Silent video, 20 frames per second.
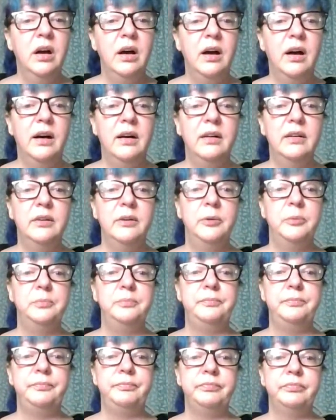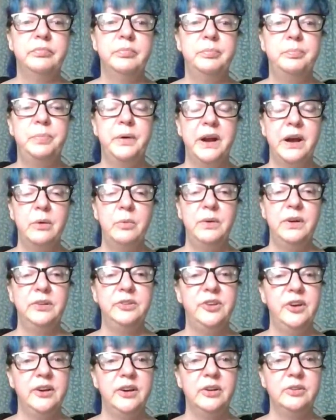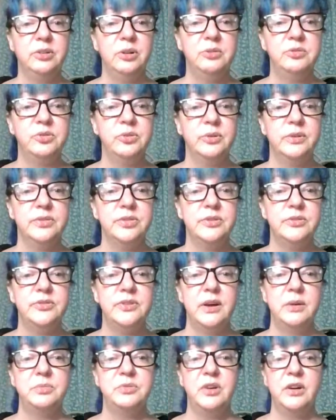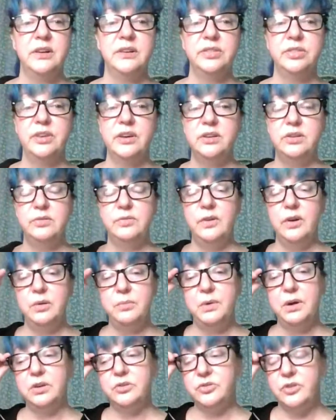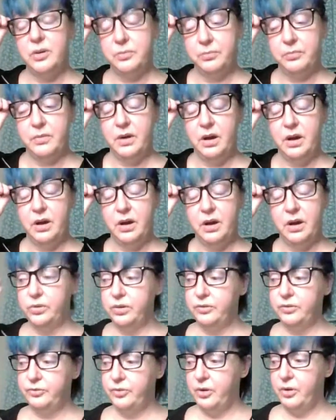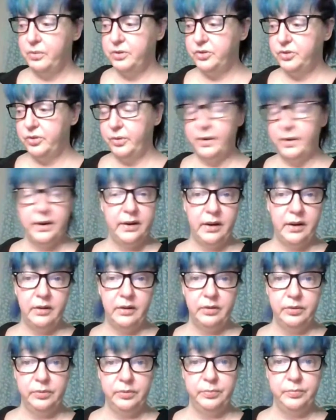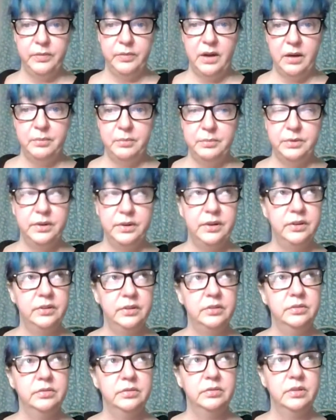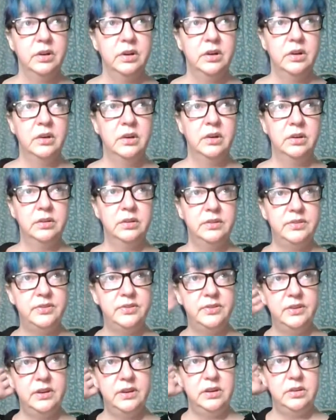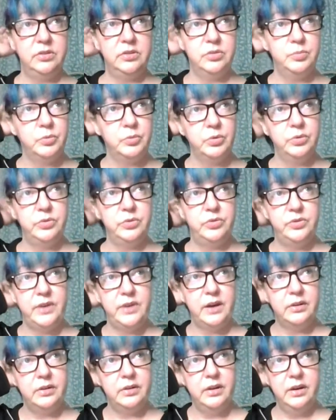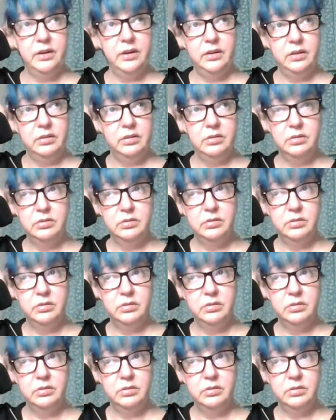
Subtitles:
Um, but I will take a close look at the stamps on it. Thank you very much. I'm looking forward to it. I'm gonna let's see, tomorrow's Saturday.